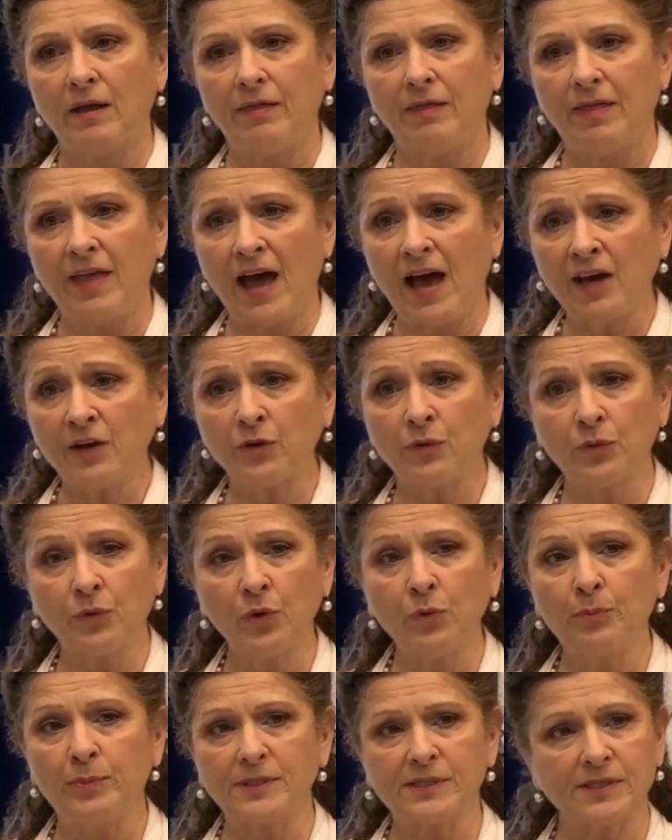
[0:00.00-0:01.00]
that
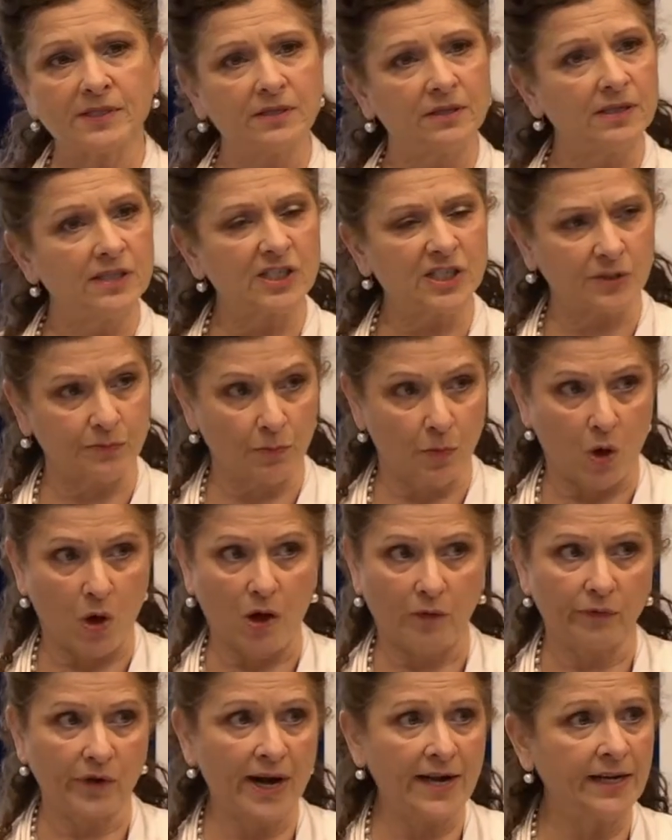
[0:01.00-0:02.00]
group is
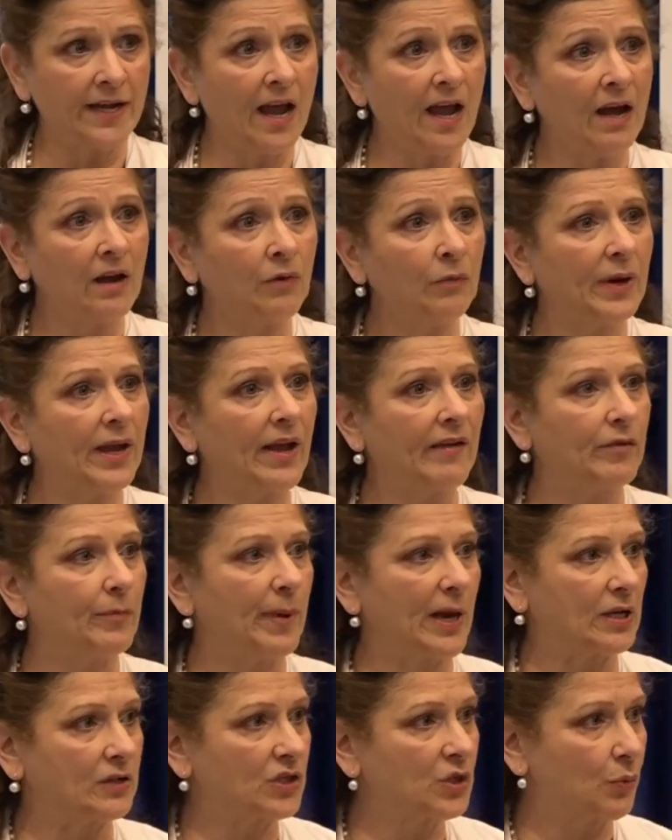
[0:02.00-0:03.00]
small right now. We have
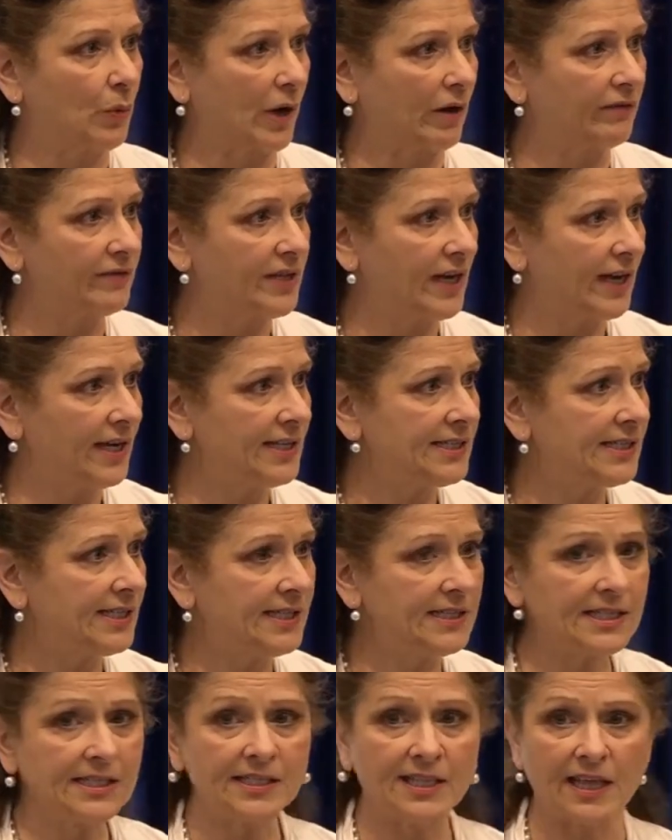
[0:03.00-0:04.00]
about 12
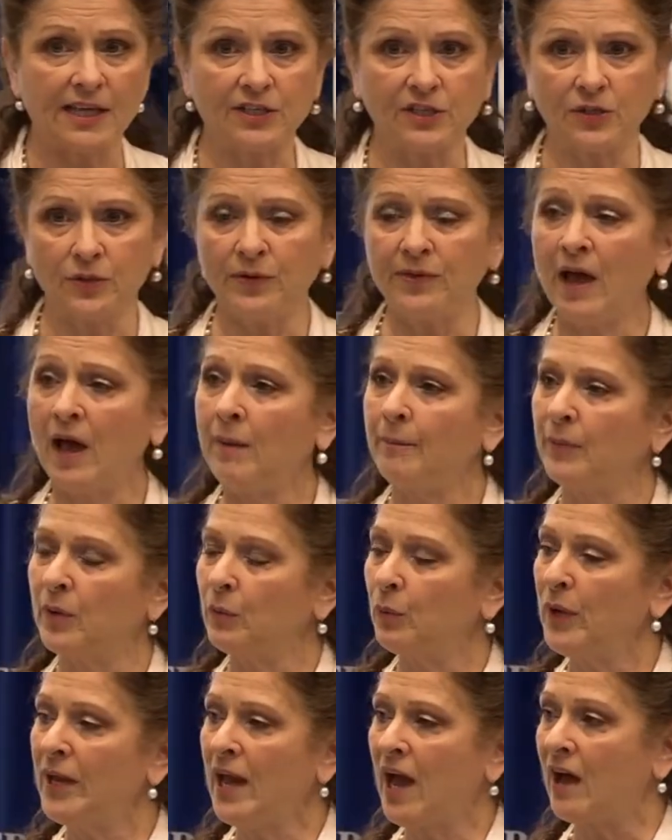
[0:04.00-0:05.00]
dioceses that do that,
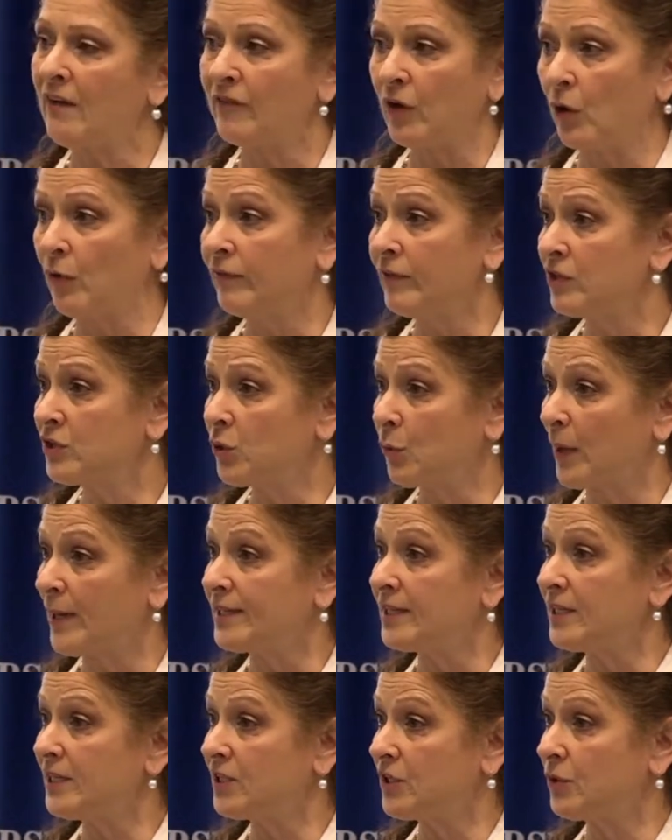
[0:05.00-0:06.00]
but we have over
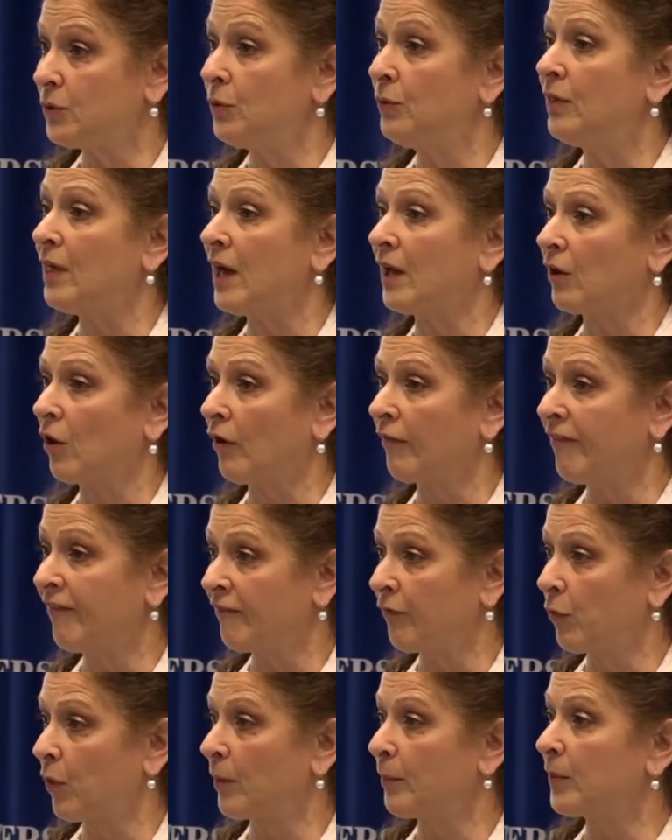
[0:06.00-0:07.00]
22 that are
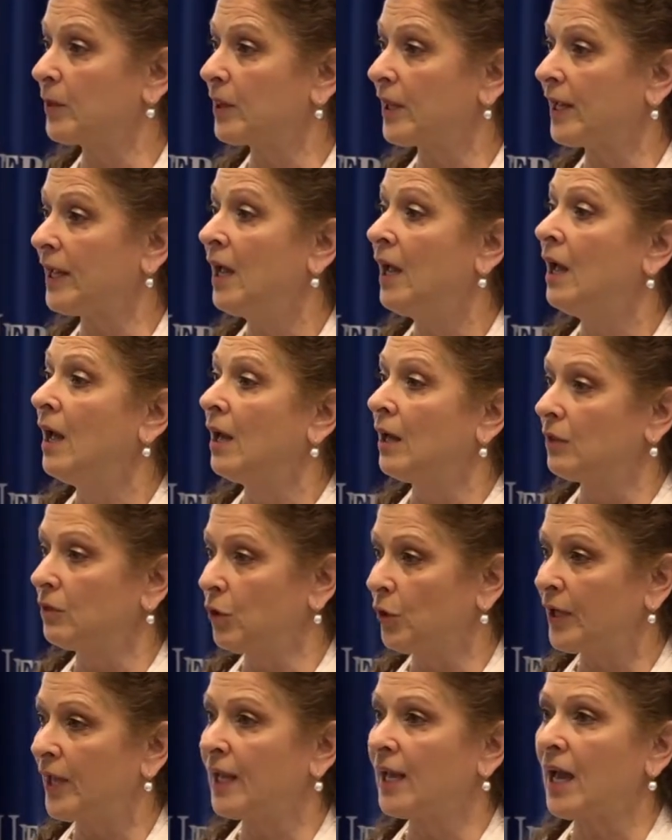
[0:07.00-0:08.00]
formally
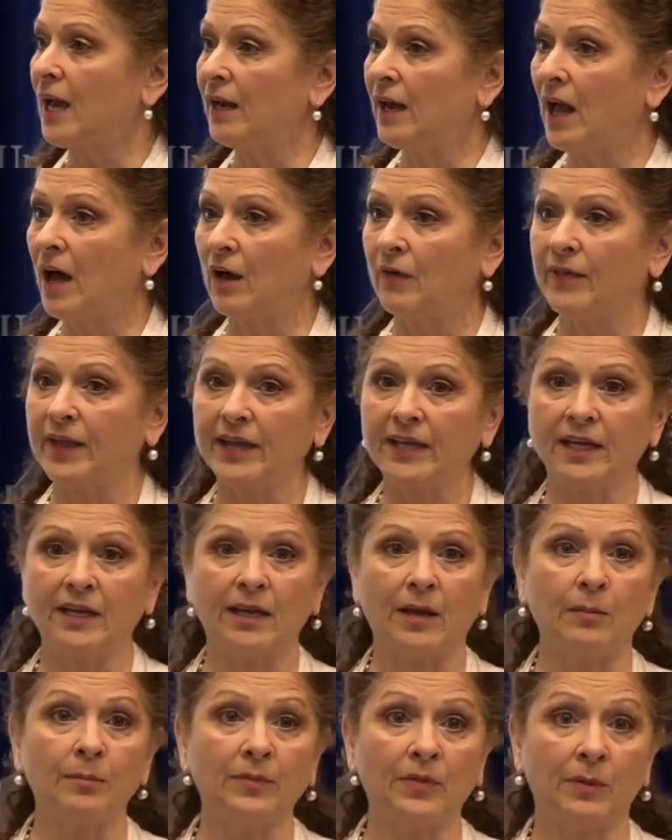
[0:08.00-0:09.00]
looking at how they
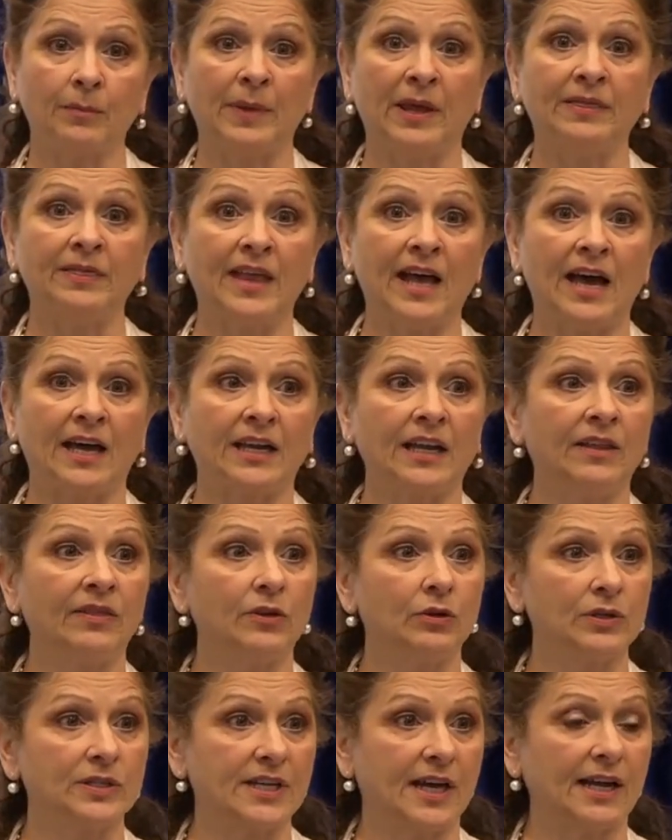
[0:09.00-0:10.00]
can implement that in
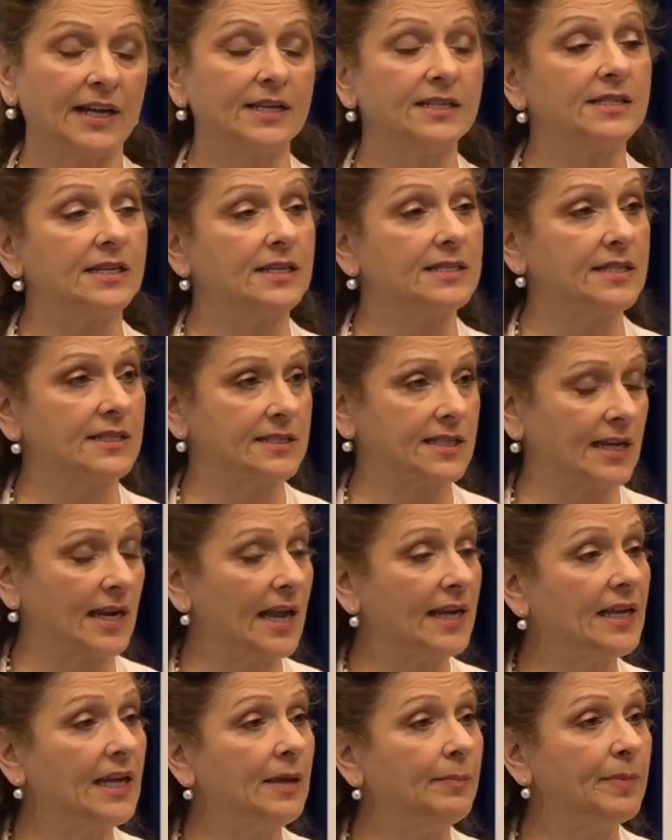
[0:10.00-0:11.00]
their dioceses. And
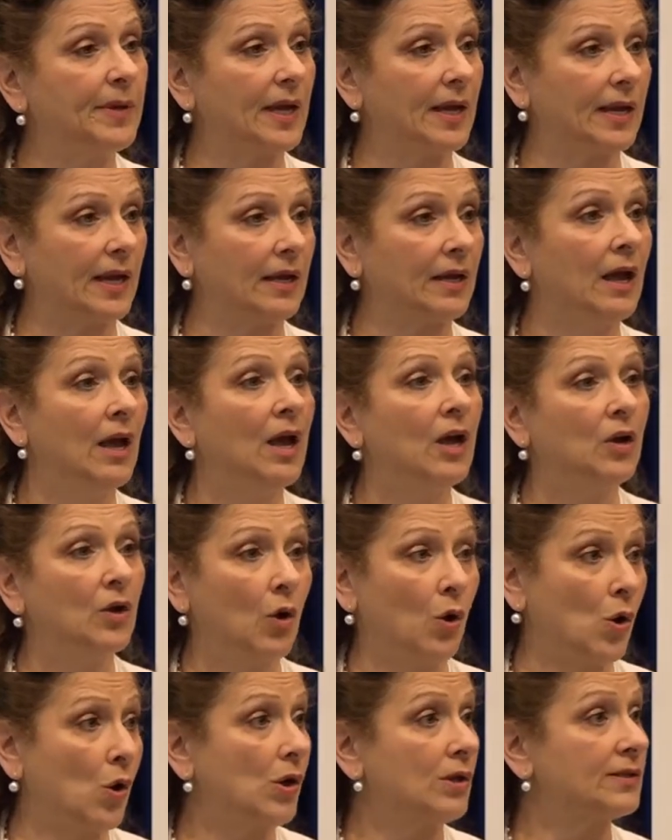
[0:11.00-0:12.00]
I keep getting
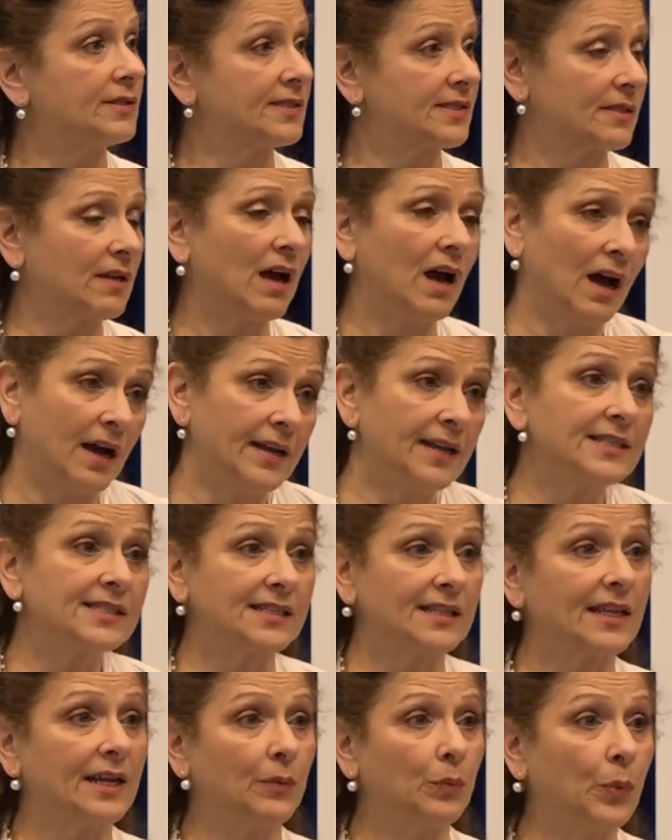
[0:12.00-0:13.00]
calls,
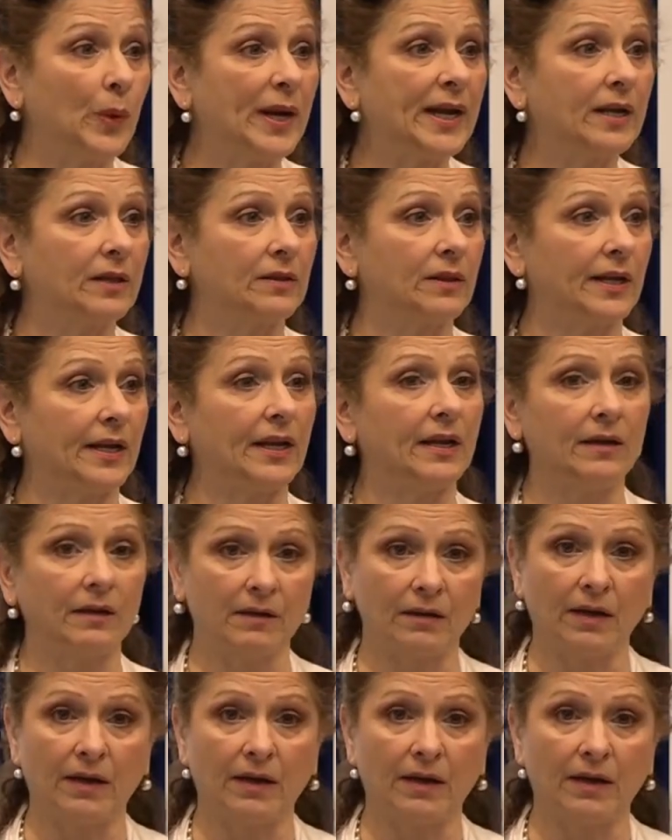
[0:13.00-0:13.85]
honestly, weekly.